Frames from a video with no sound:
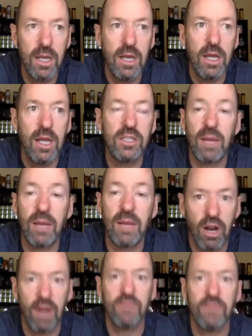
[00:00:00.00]
is something that
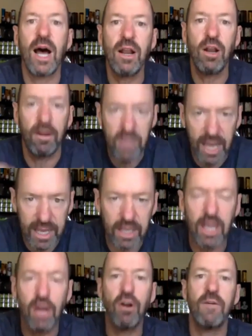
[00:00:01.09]
I've done and I've taken
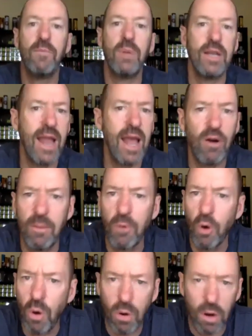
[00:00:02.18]
care of, but now I'm
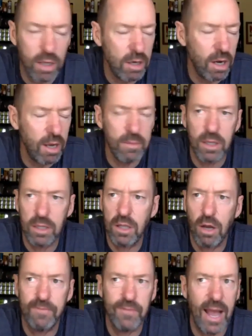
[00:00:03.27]
all, you know, I'm uh,
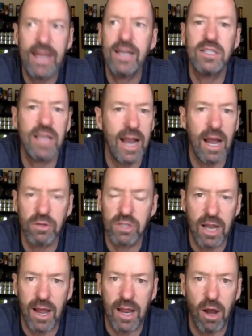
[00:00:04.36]
eight or 10 hours a
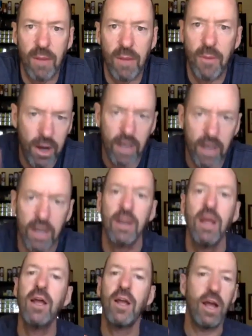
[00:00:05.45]
day. I'm on it and,
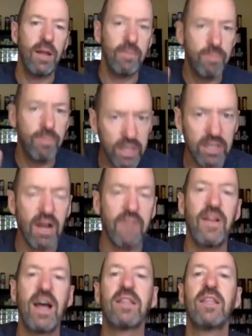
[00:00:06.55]
and putting stuff
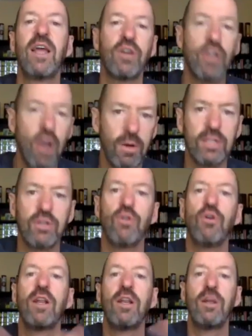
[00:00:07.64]
out there and going through it
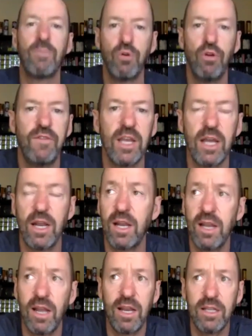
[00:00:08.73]
and improving it. And,
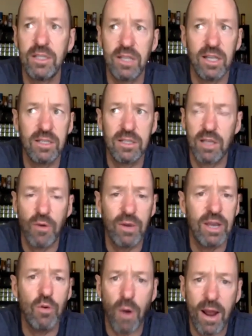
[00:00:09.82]
and it's, it's going
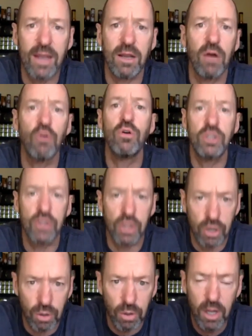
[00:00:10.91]
great. I launched a new